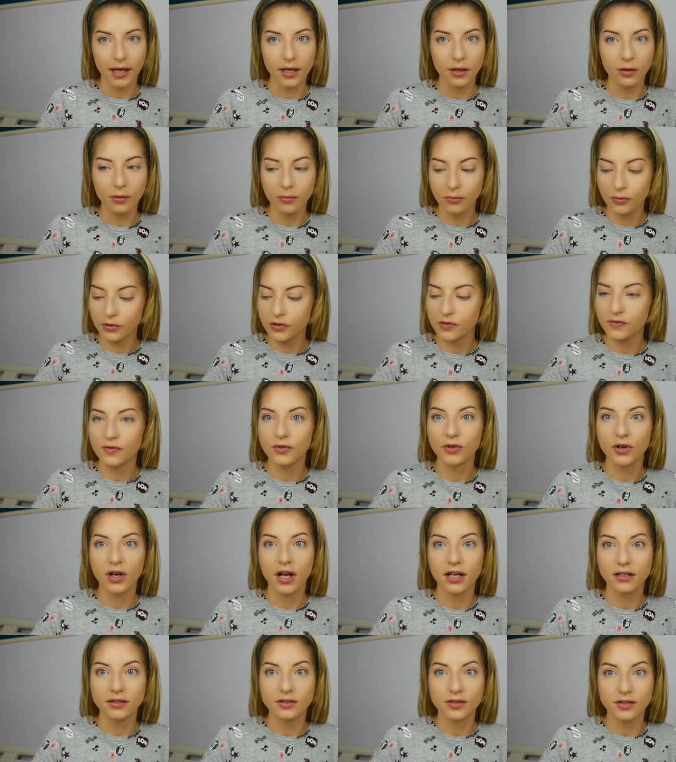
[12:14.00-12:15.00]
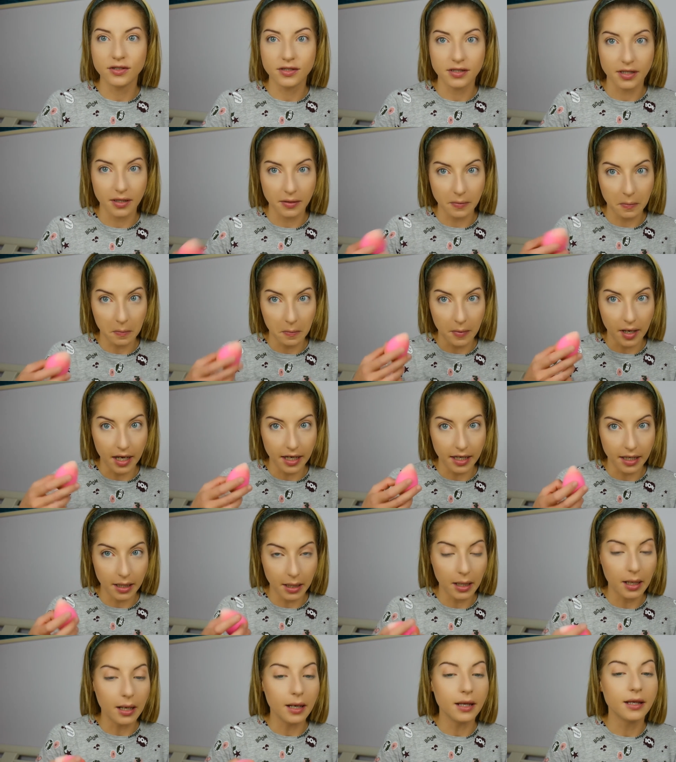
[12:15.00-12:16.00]
I almost forgot to set
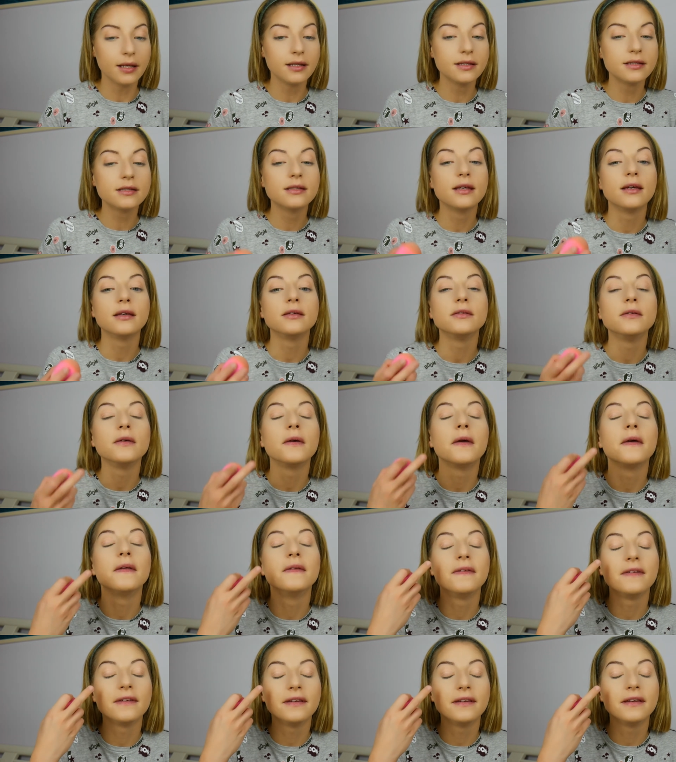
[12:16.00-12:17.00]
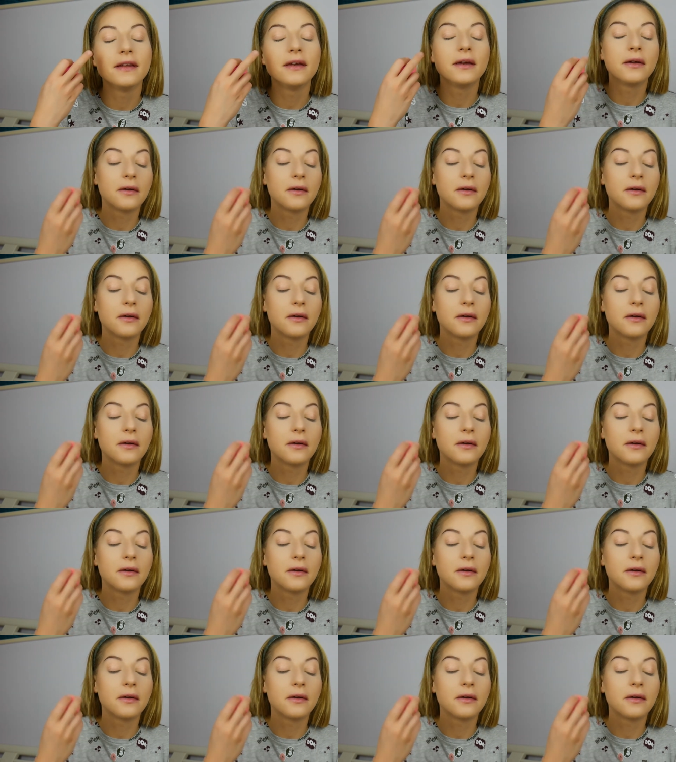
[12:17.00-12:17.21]
my lids. As you can see, they